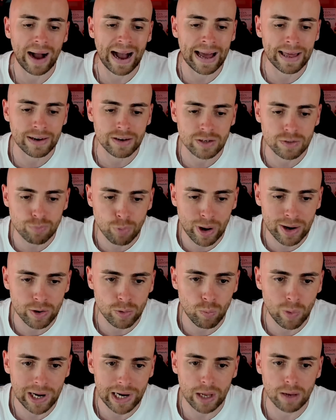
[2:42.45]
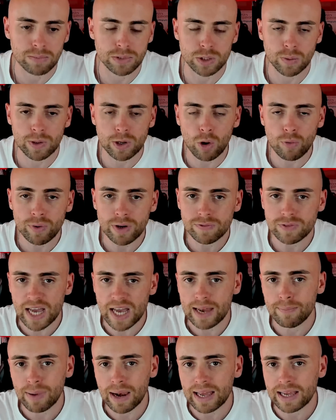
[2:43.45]
and Brandon Williams. So we got rid of
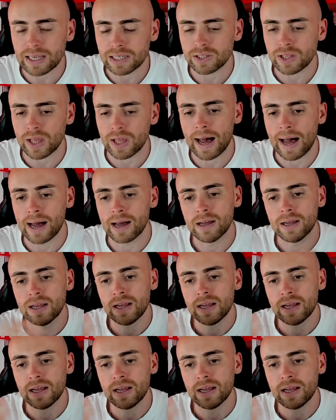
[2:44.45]
10 players there.